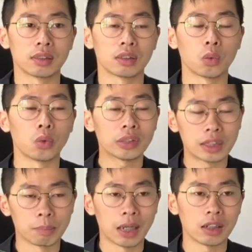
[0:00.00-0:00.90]
What's the
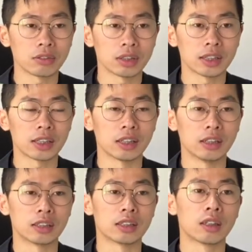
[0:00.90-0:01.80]
balance here
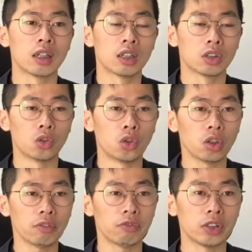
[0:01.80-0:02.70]
is the raw
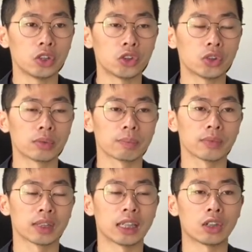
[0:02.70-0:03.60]
fish,
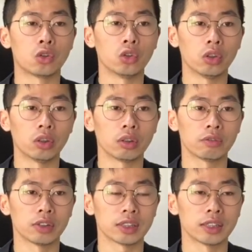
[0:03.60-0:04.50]
they are raw,
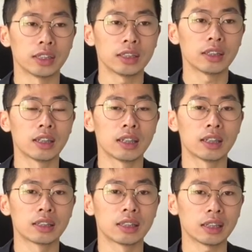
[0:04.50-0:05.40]
firstly.
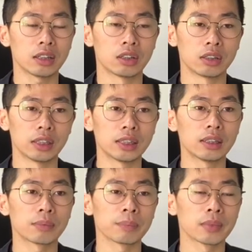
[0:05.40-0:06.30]
Secondly,
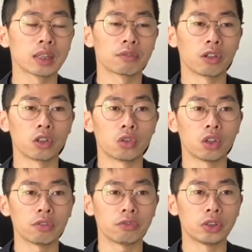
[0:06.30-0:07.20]
for the raw
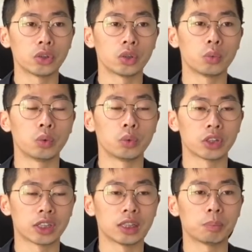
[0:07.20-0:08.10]
fish, we will
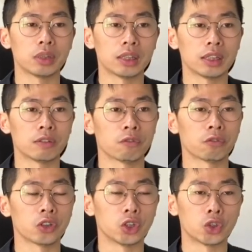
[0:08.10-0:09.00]
keep in
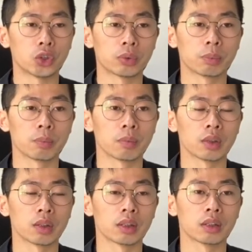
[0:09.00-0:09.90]
fridge
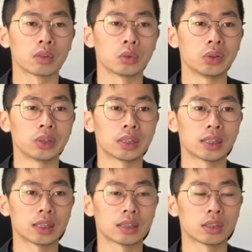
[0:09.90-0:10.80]
to
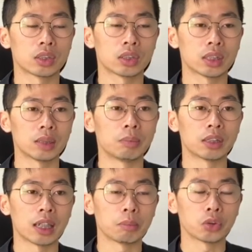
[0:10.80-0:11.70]
keep the
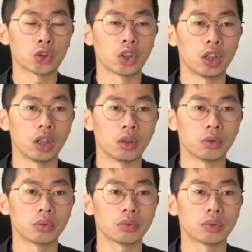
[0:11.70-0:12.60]
temperature low,
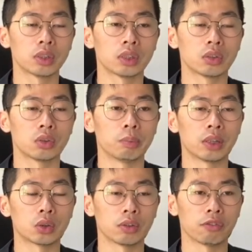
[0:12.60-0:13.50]
to
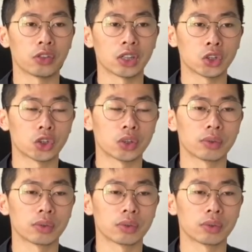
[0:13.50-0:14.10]
make it fresh.